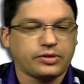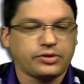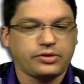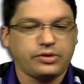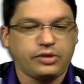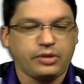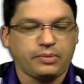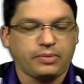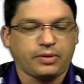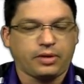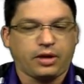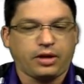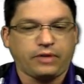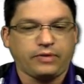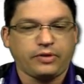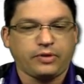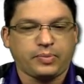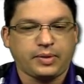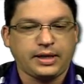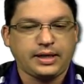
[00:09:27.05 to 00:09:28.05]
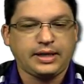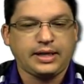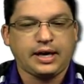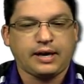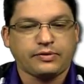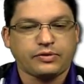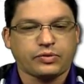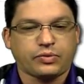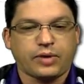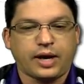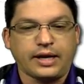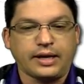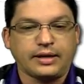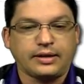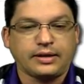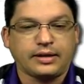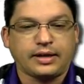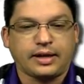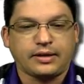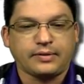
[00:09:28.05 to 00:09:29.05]
So you could put all of your PDFs right
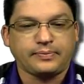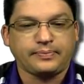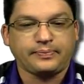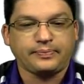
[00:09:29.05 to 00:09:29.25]
into there.